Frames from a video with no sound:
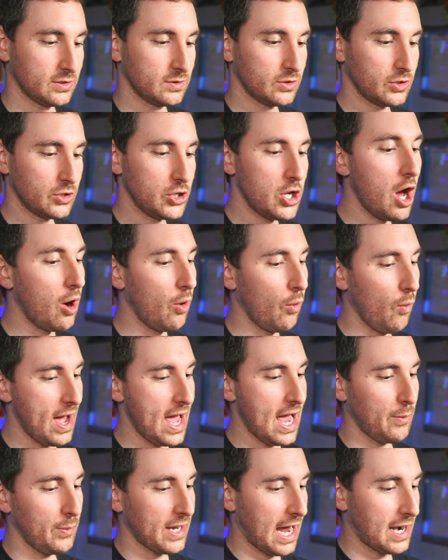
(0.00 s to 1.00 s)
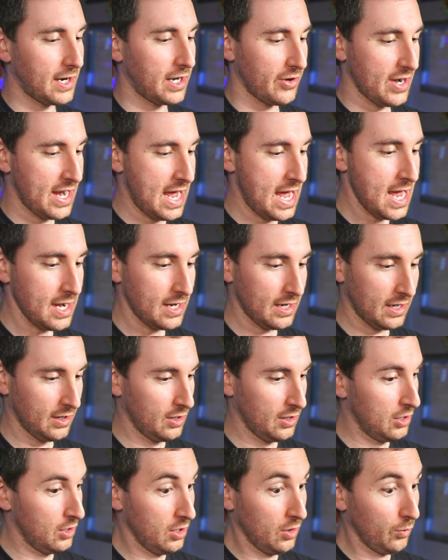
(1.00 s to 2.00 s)
No way, we got another hit.
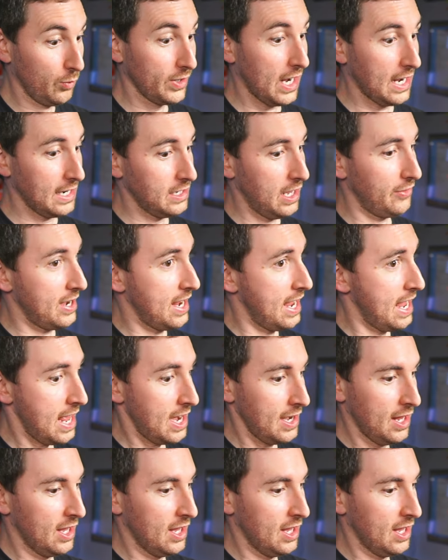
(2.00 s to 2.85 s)
We got another hit.